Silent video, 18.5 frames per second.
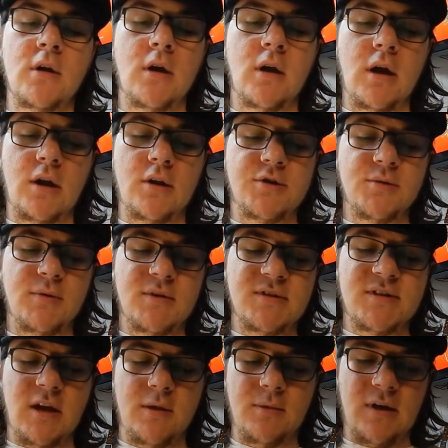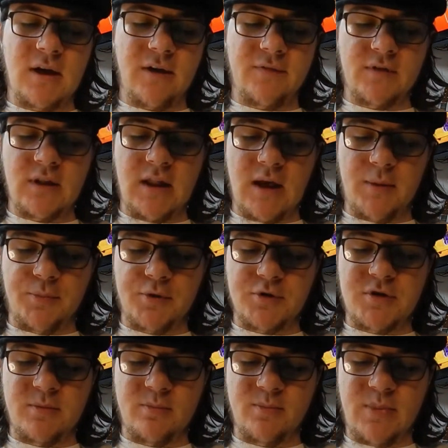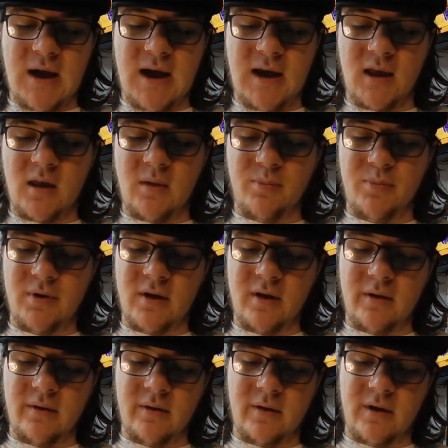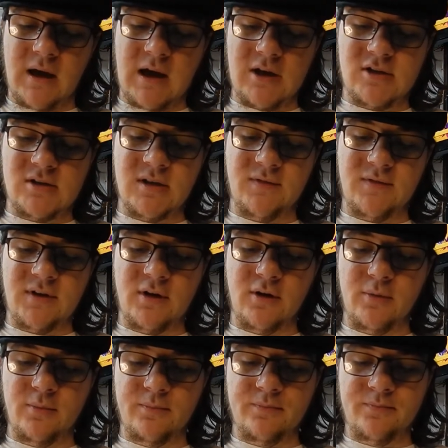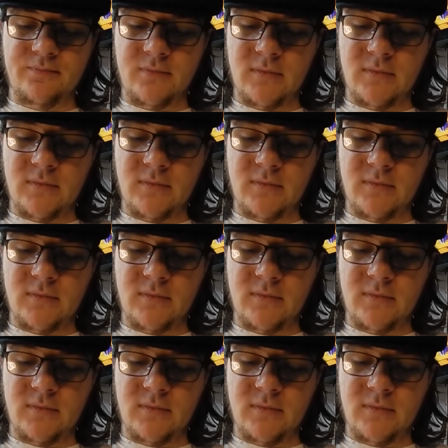and someone told me you have to like push it back, but I just lift it up.